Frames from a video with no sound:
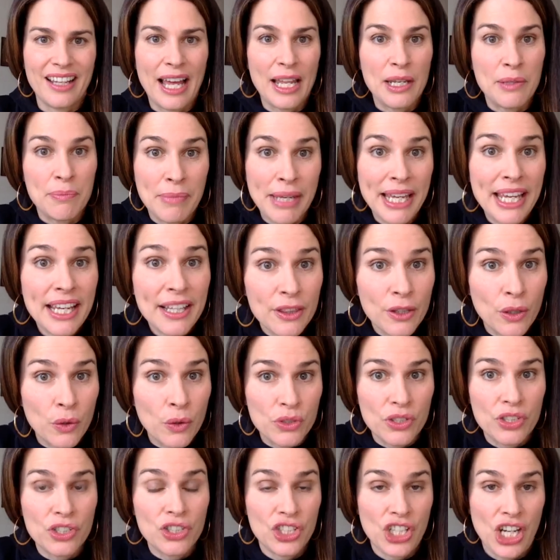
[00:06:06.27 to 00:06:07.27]
and make
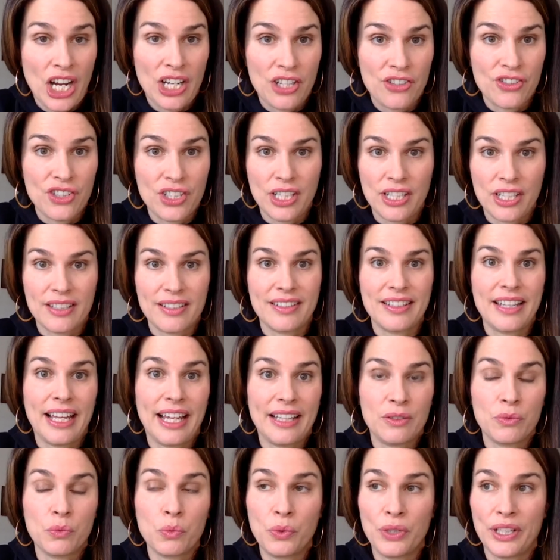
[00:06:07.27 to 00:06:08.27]
those changes
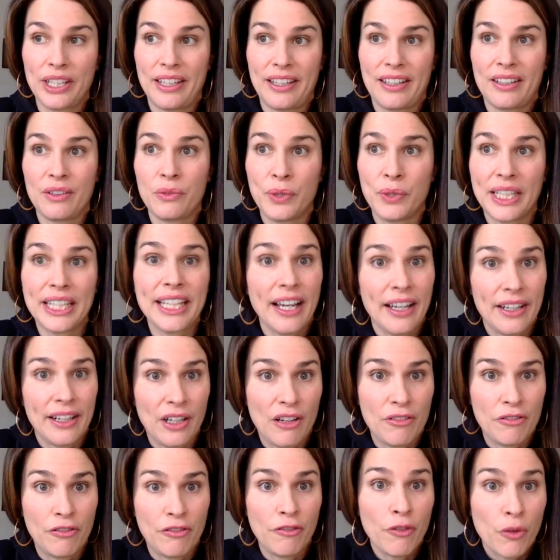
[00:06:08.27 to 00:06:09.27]
that we, we kind
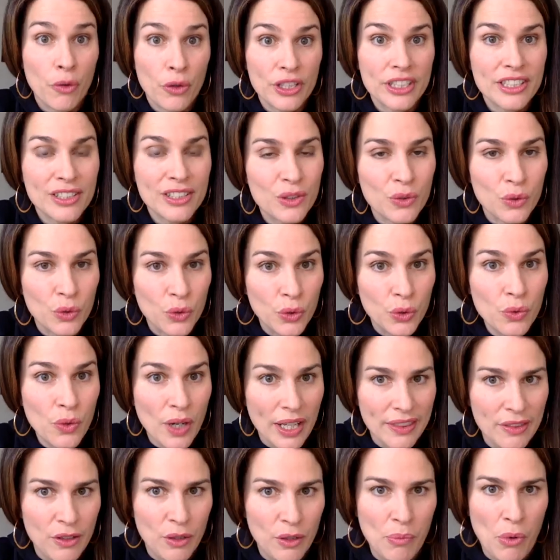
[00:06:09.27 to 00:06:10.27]
of forced to do
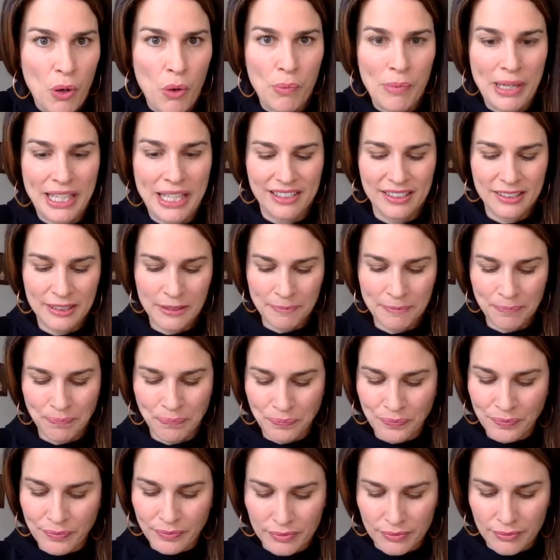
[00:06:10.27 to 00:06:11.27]
at the moment.
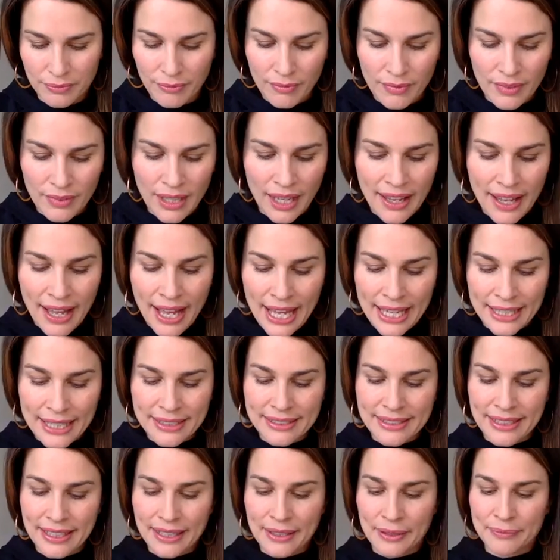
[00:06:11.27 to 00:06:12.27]

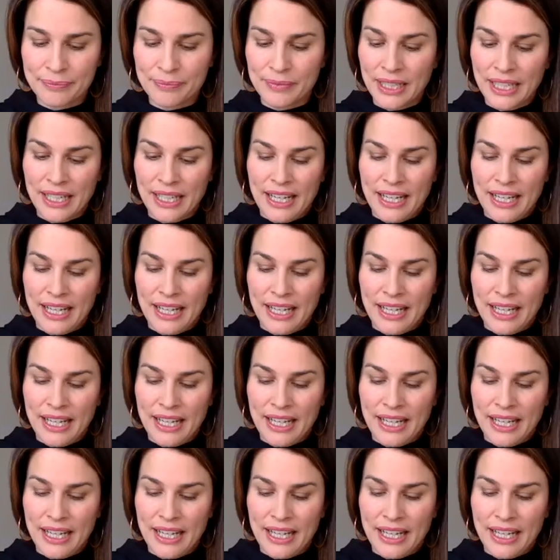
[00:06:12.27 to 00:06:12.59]
And um,